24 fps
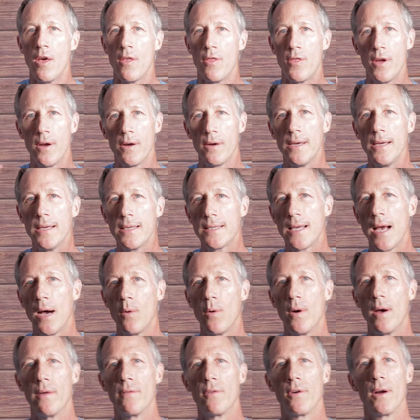There is,
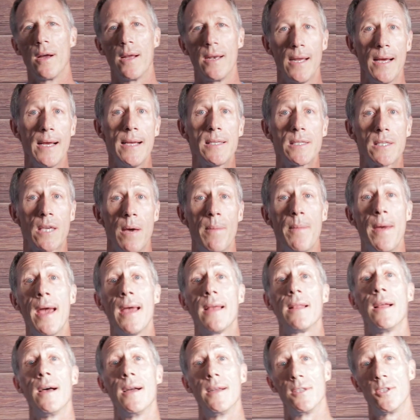however, a nice
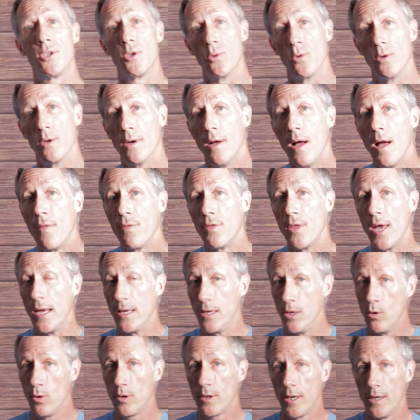command line tool
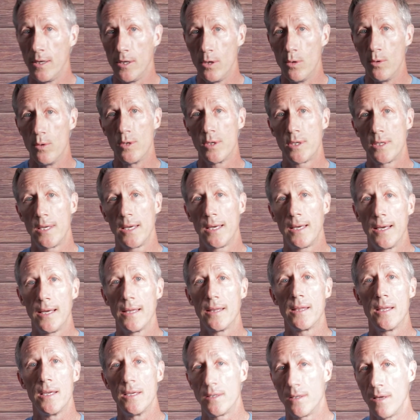that you can use to
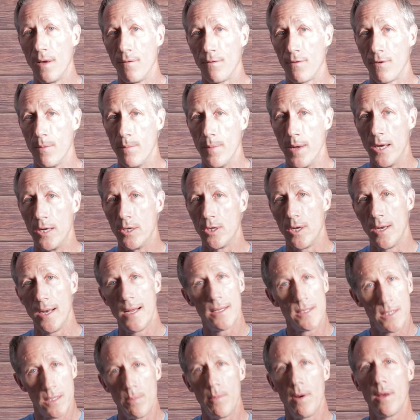get this information
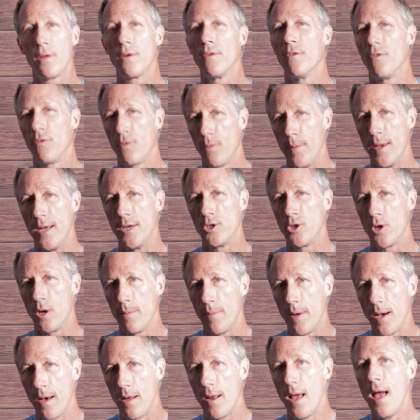and some other information
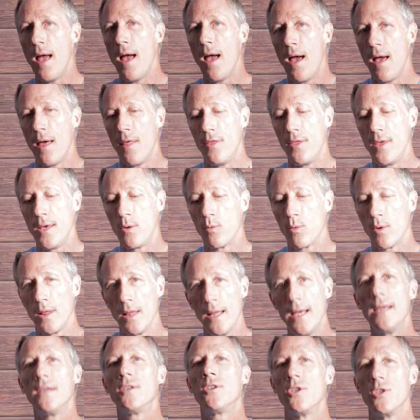about the
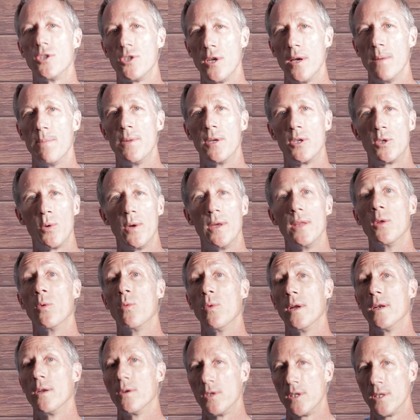relationship between the
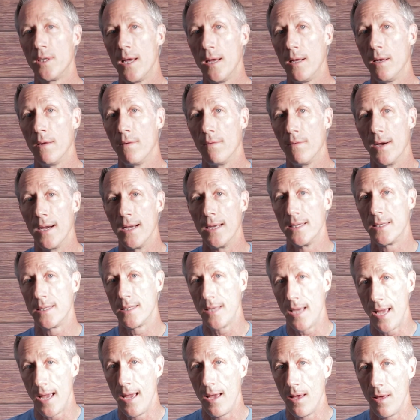Windows 10
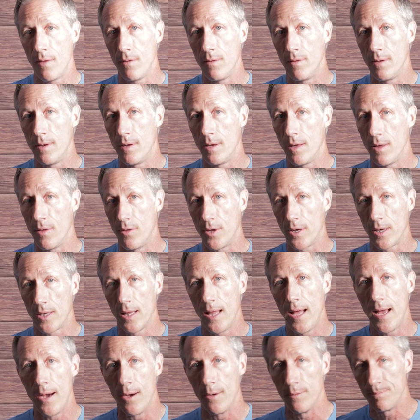device and the
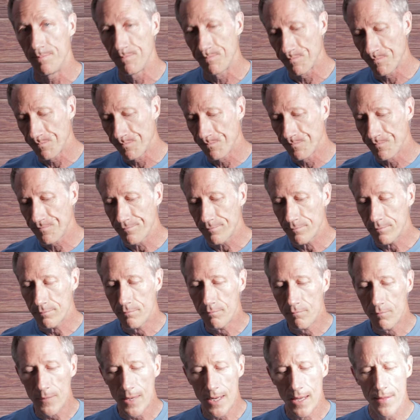cloud.
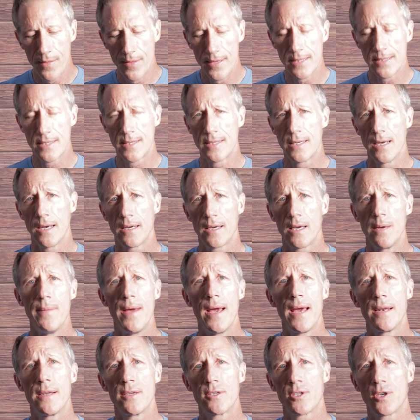This uh,
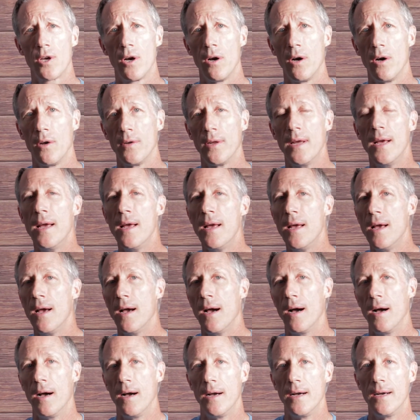command is called
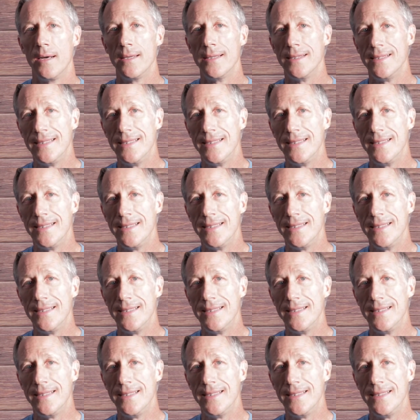uh,